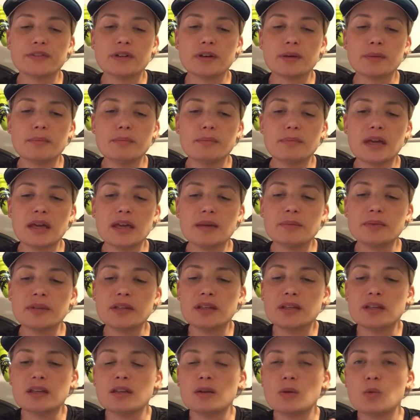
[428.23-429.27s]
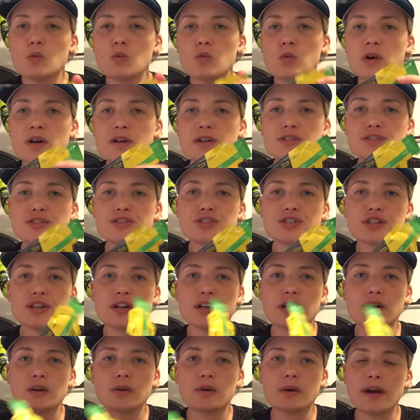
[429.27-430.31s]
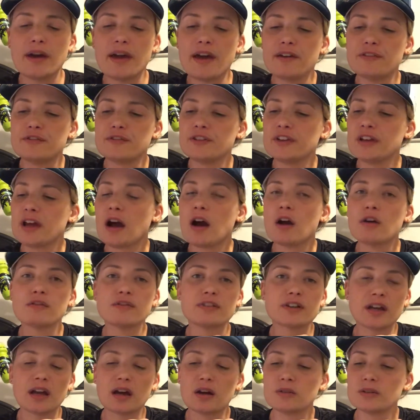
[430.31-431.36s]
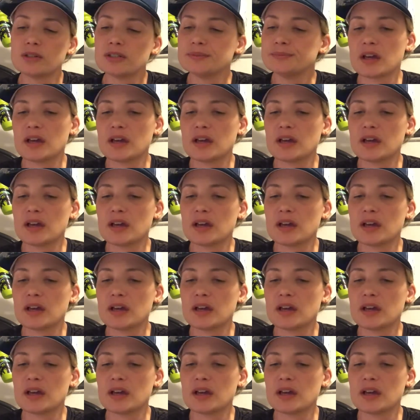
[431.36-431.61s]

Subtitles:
maybe one gel every half an hour,